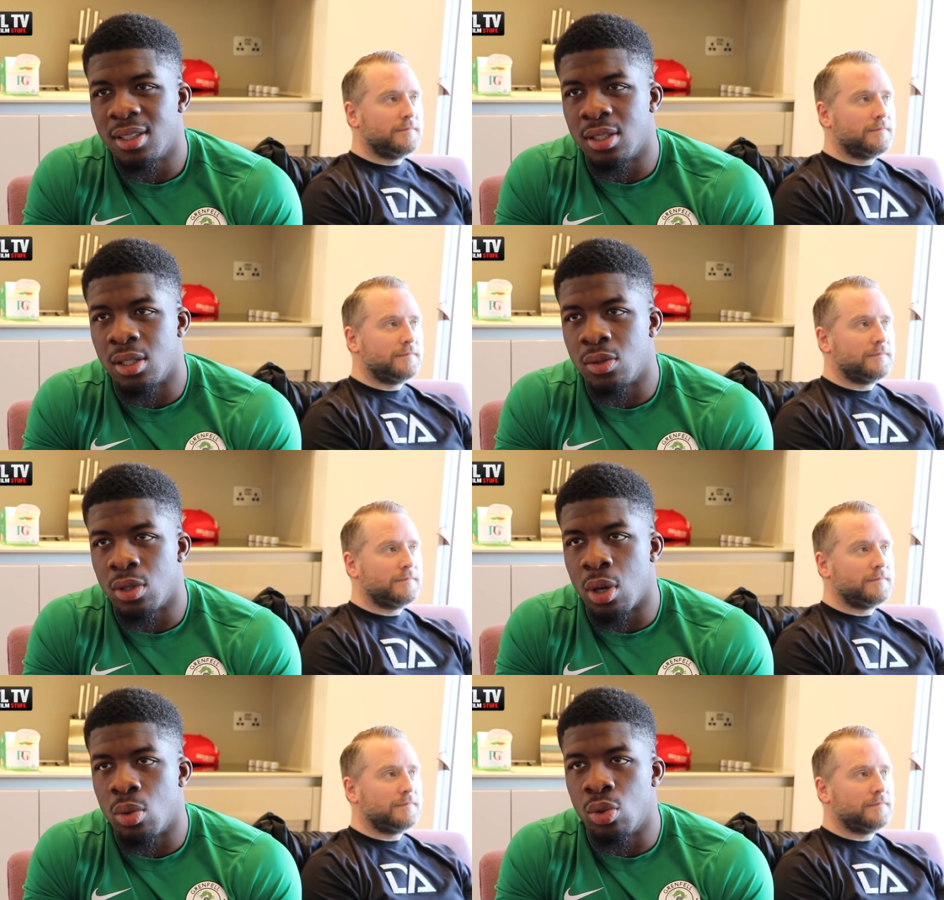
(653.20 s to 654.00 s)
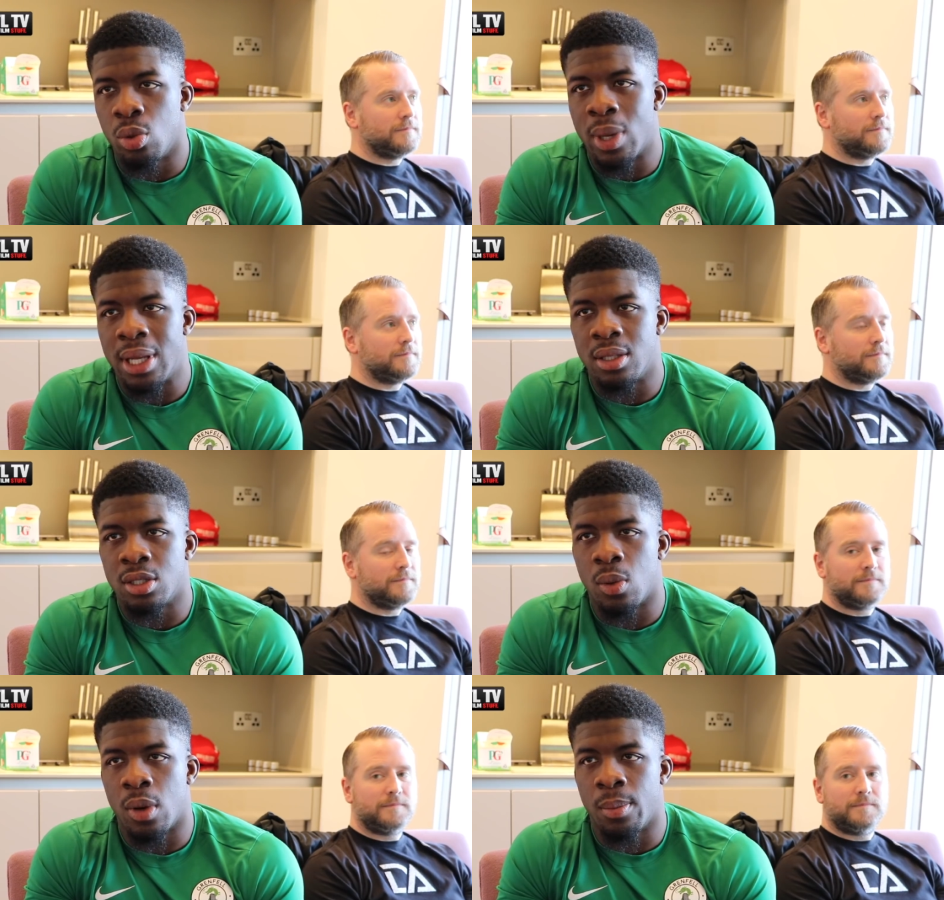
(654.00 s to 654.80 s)
Speaker 1: You know, to go all the way.
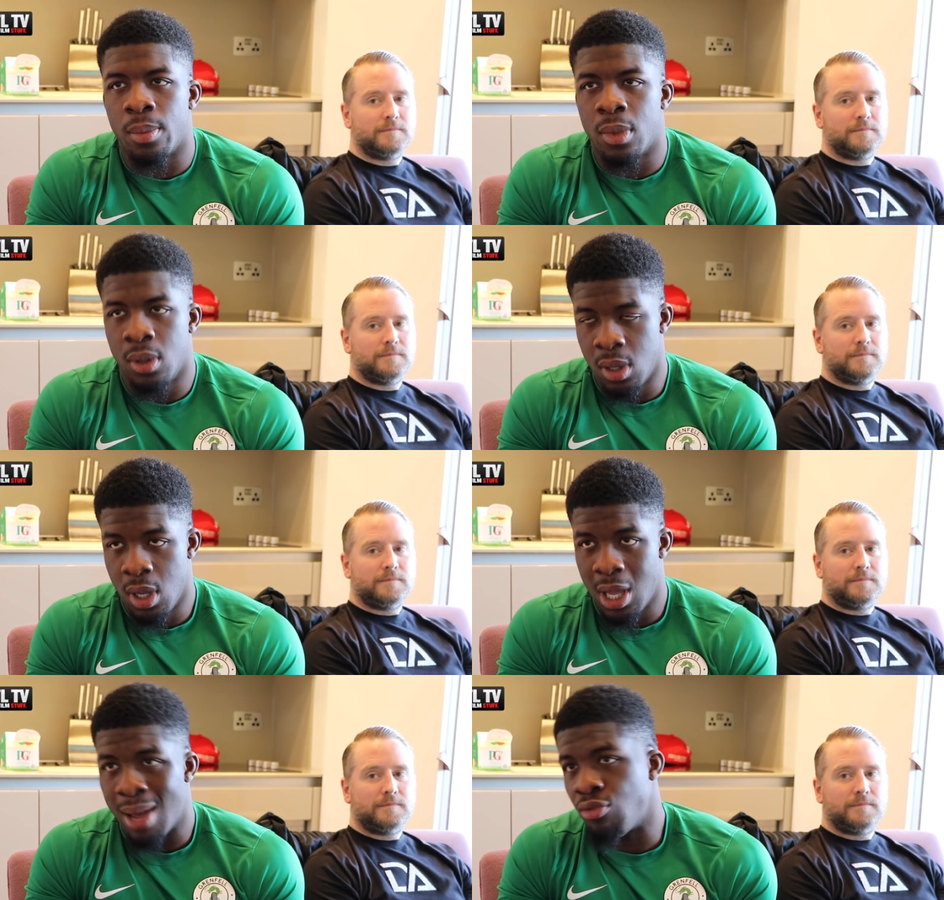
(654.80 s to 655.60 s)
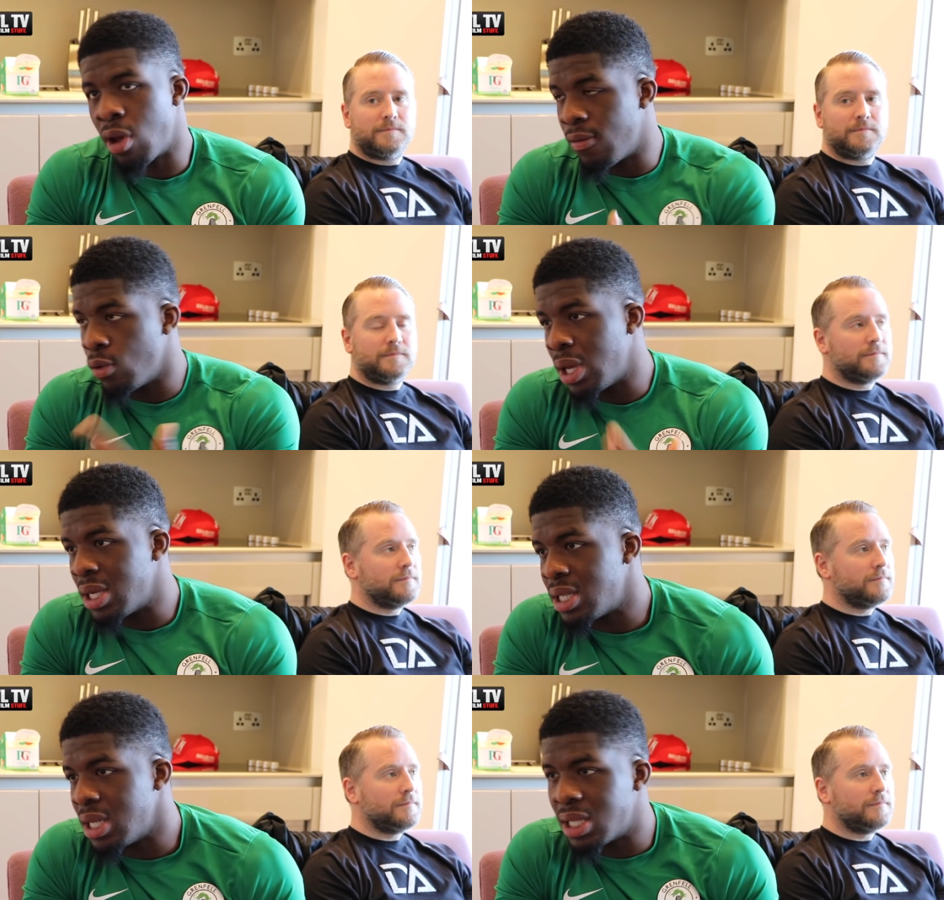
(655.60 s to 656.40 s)
So um, I'm grateful they
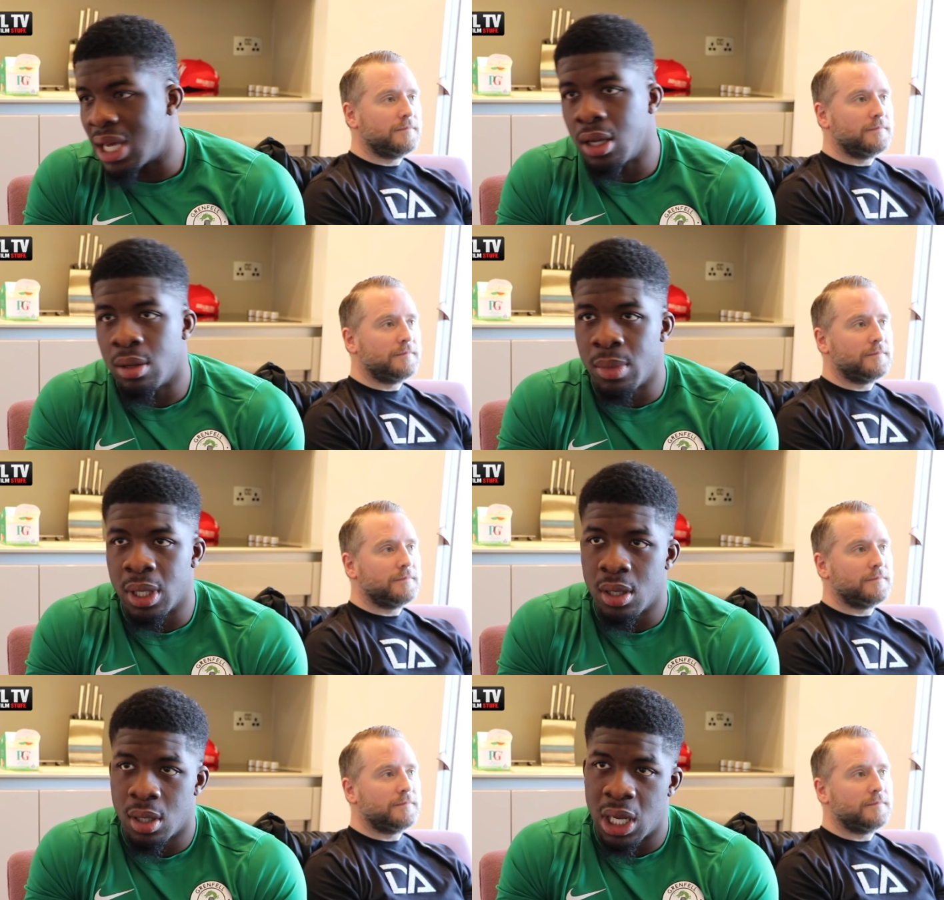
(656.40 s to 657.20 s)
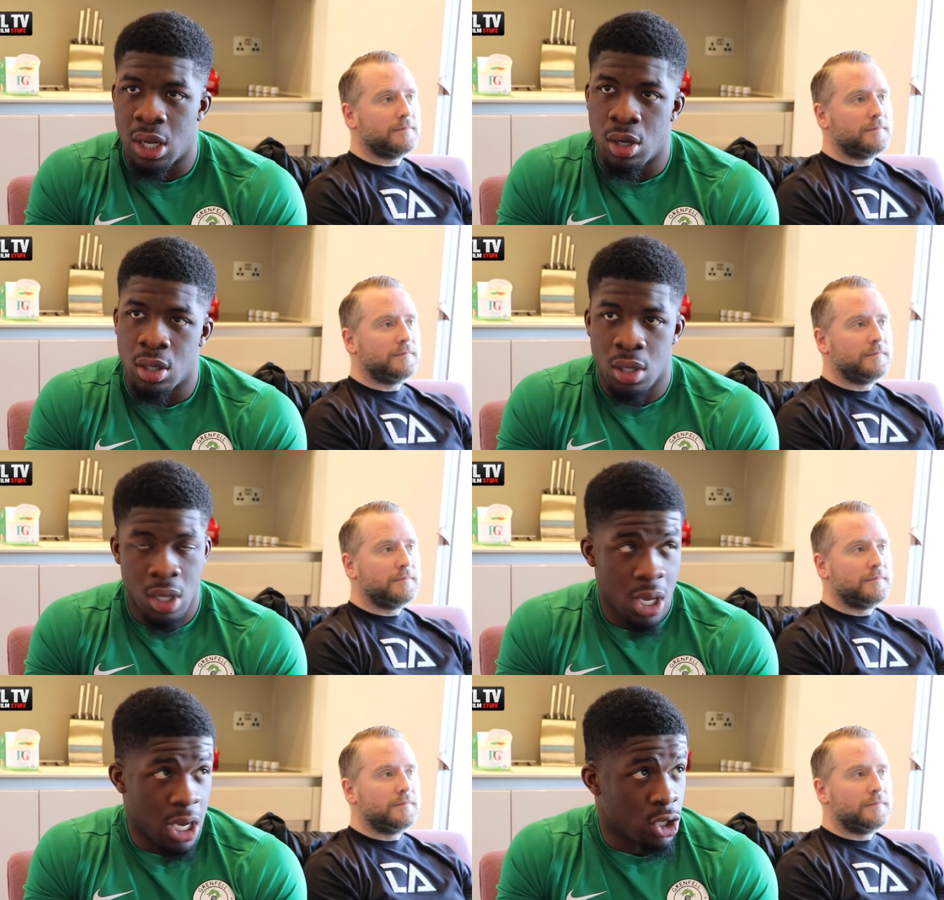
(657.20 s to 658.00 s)
see the talent in me, and uh,
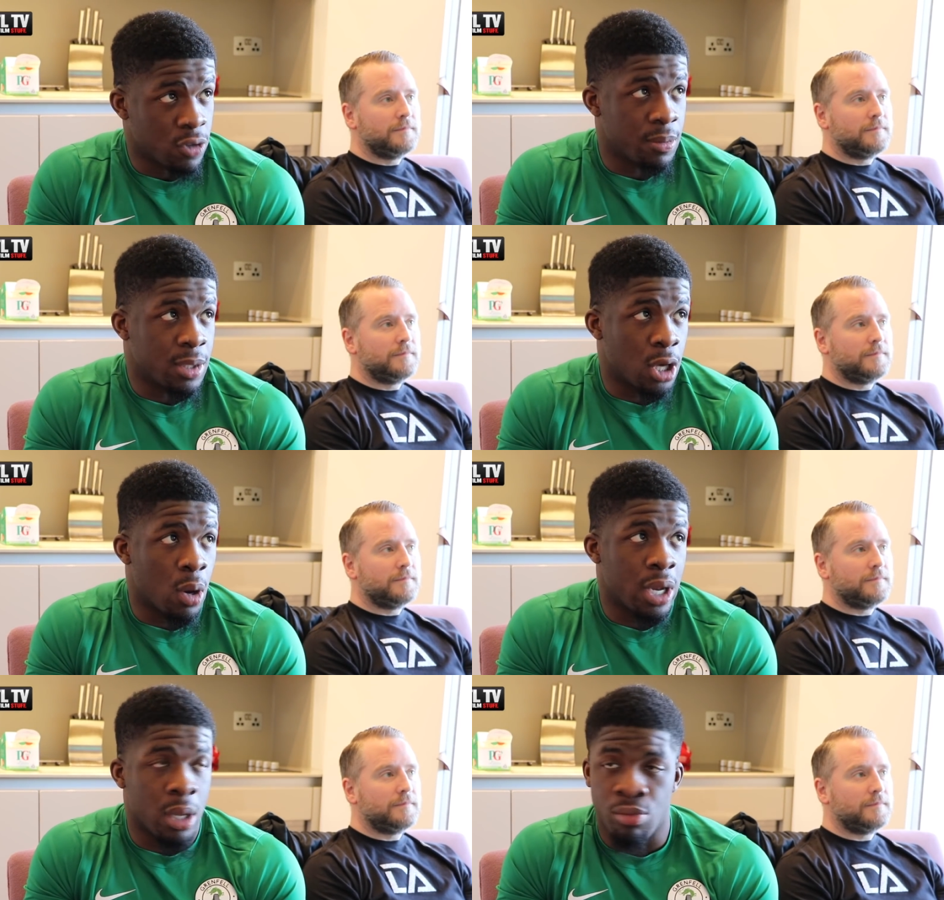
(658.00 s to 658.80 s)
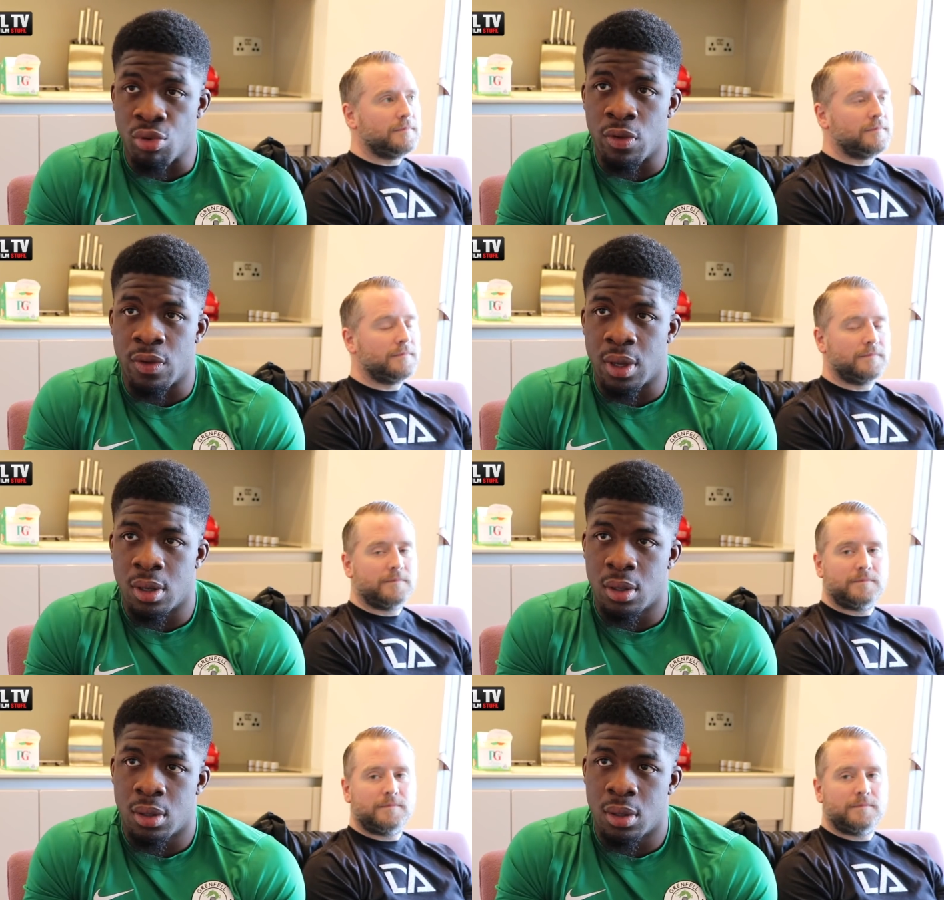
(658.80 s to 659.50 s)
just for me to go out there and prove it.